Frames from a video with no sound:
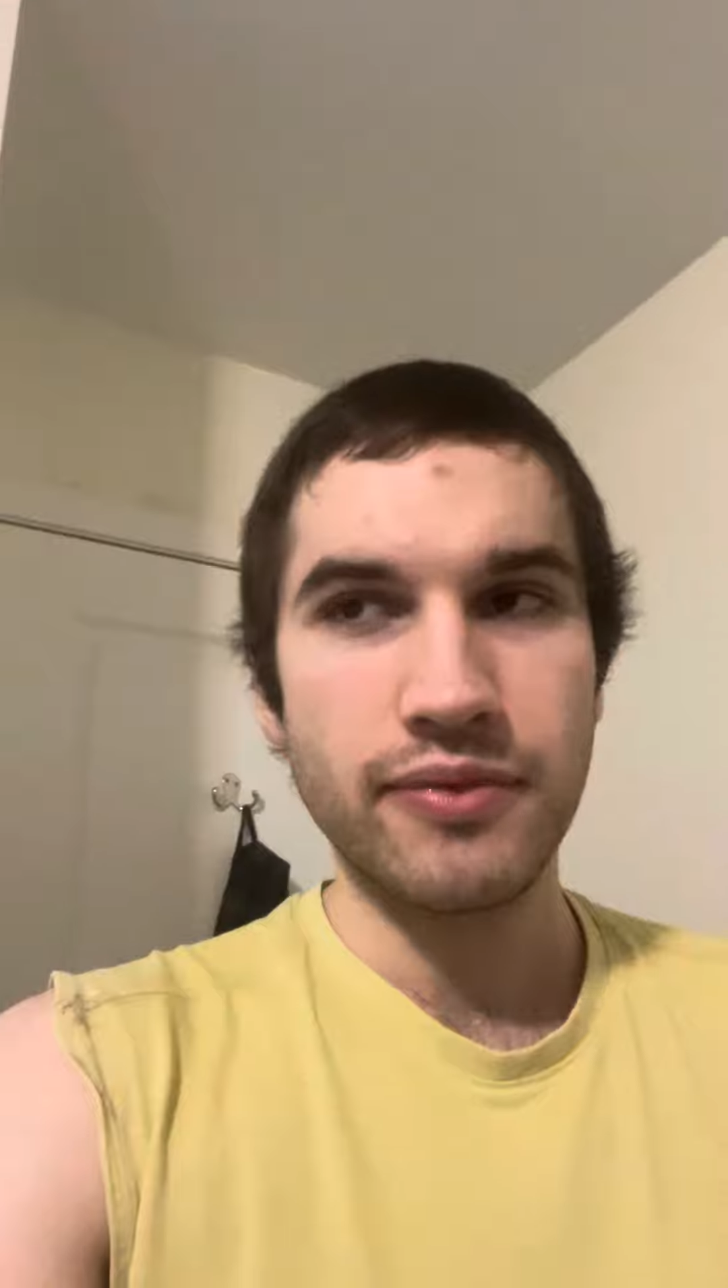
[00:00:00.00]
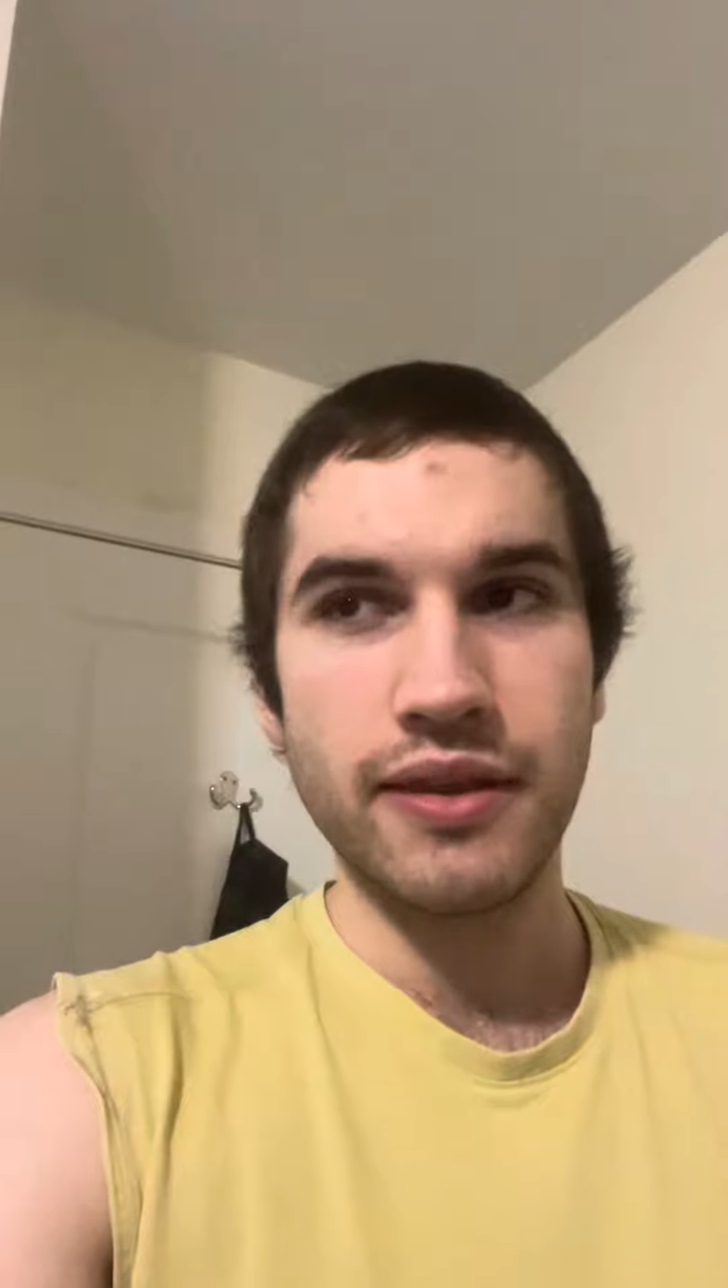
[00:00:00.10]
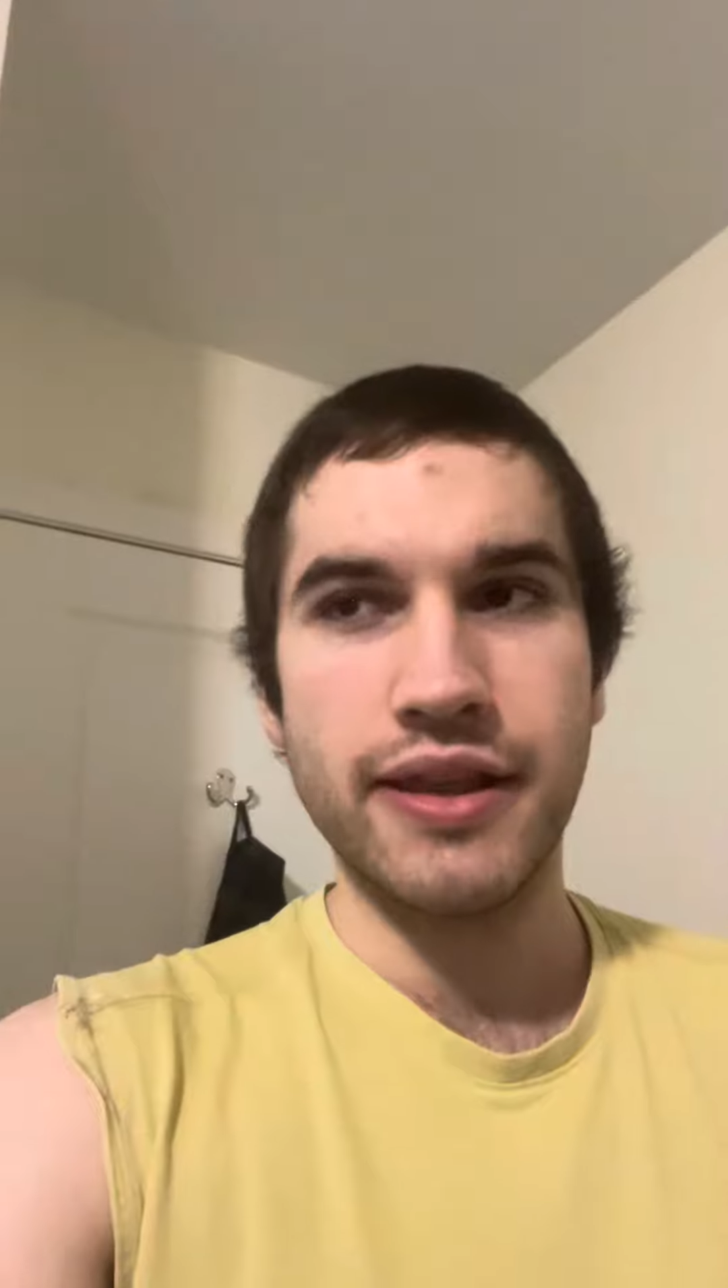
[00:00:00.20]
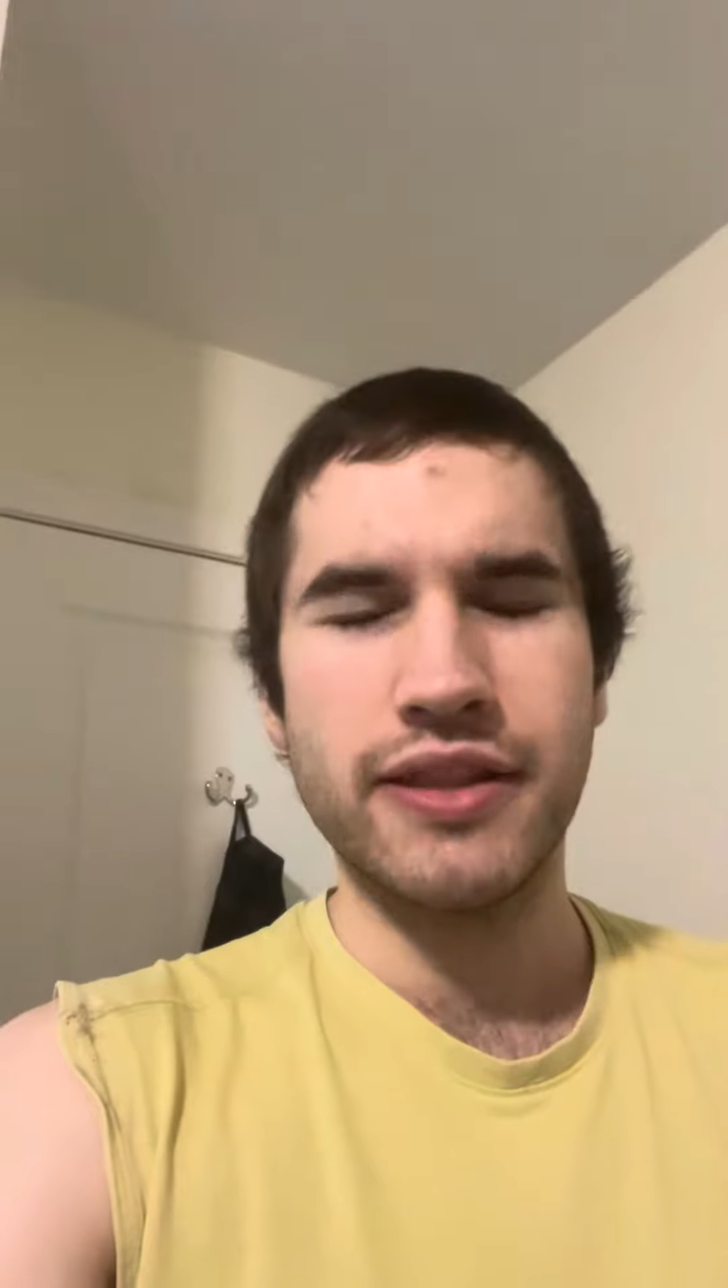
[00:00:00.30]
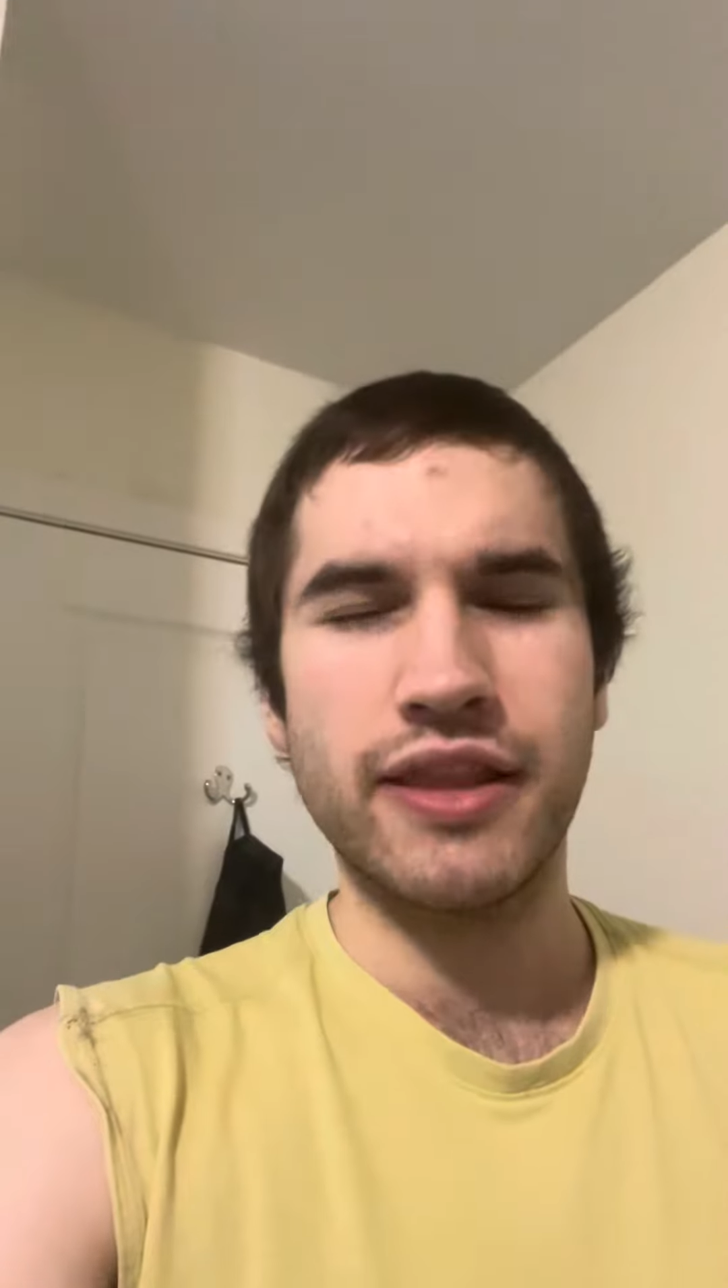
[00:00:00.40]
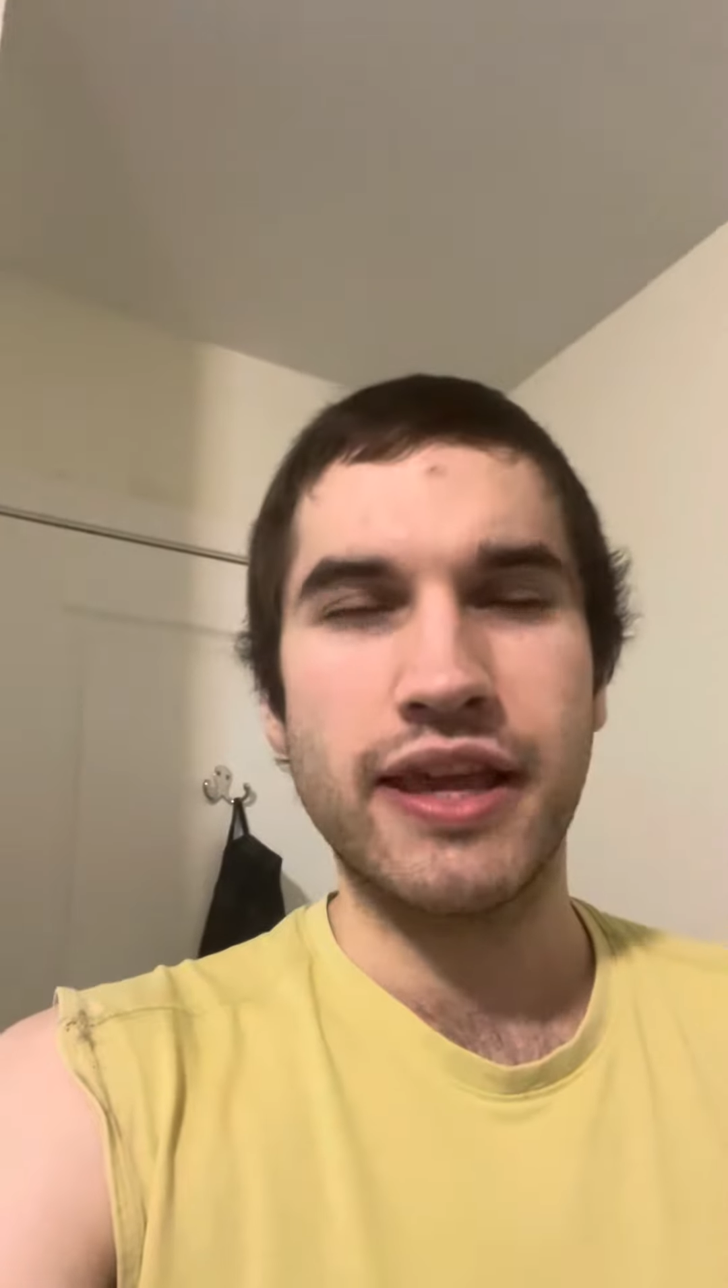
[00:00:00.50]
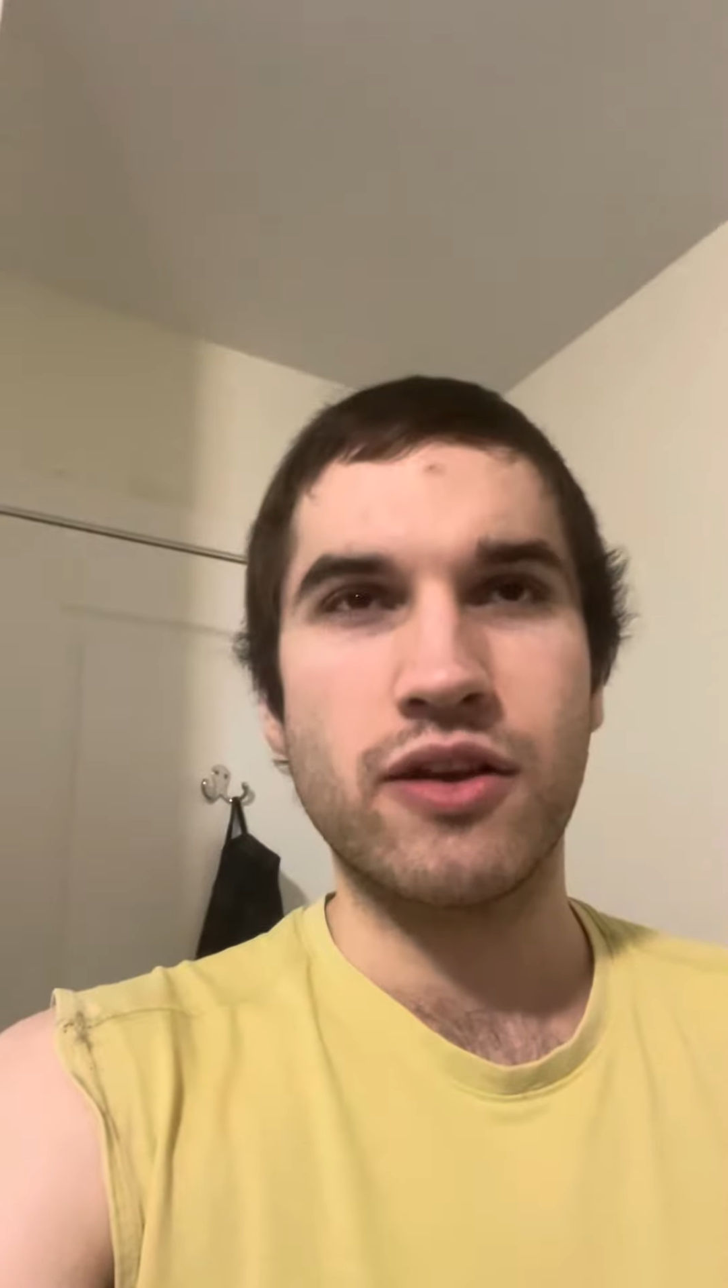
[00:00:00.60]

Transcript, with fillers: and like,